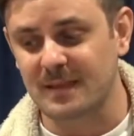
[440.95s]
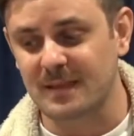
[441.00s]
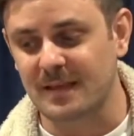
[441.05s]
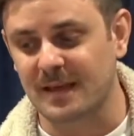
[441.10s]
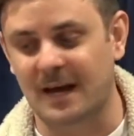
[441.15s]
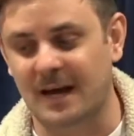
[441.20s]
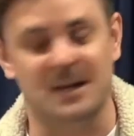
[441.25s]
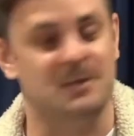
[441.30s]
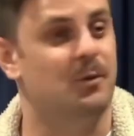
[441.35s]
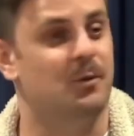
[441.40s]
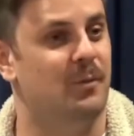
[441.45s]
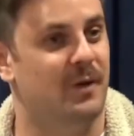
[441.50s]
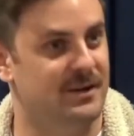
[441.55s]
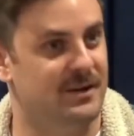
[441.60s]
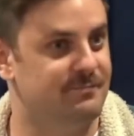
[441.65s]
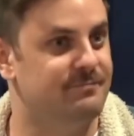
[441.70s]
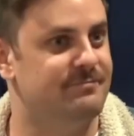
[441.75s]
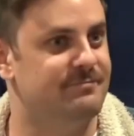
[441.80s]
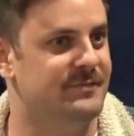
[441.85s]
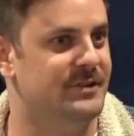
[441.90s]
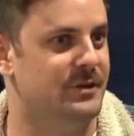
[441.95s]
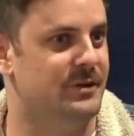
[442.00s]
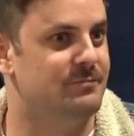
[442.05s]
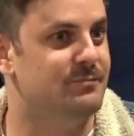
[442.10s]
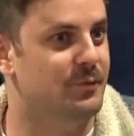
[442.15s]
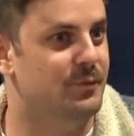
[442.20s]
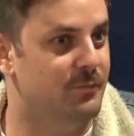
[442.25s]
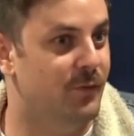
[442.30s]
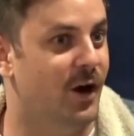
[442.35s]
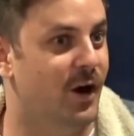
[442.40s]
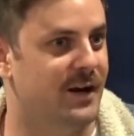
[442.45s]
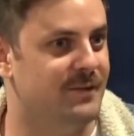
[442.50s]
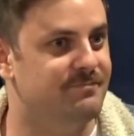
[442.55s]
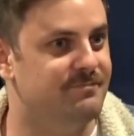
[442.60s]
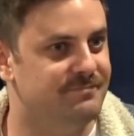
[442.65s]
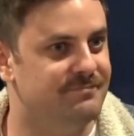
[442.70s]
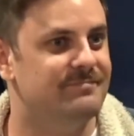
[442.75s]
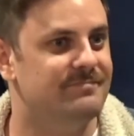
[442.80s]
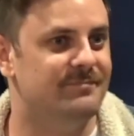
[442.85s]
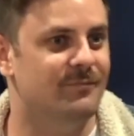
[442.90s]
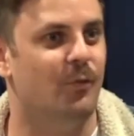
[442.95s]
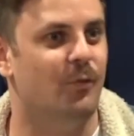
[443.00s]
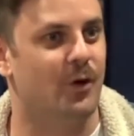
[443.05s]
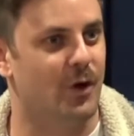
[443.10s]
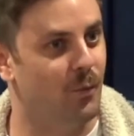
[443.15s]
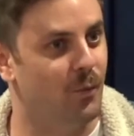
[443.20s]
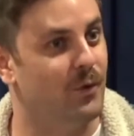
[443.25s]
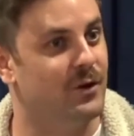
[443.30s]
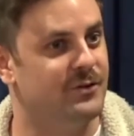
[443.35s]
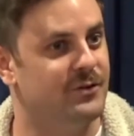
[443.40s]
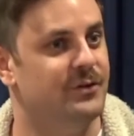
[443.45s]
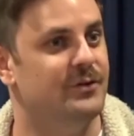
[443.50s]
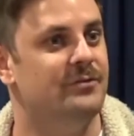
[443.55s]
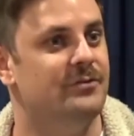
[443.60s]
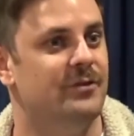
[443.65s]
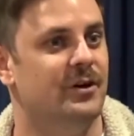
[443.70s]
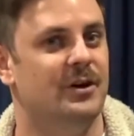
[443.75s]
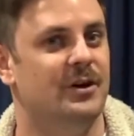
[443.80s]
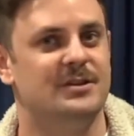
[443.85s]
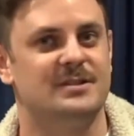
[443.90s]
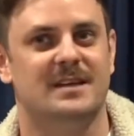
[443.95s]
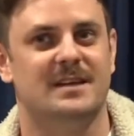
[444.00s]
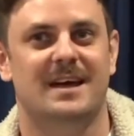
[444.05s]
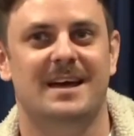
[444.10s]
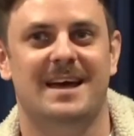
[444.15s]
I need to put my what I want to do first.